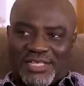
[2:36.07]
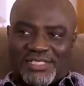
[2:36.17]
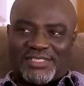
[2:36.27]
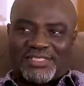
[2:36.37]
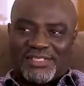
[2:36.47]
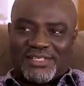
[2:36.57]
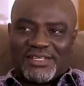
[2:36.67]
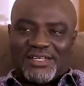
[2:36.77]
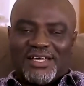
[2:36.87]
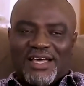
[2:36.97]
us
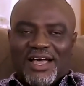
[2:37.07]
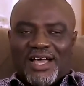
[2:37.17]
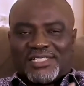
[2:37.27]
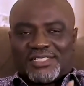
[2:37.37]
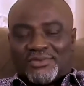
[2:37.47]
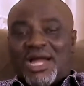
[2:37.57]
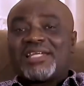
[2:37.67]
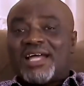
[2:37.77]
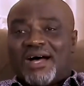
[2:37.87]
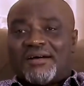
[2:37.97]
has
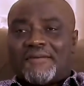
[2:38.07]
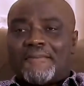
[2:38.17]
rather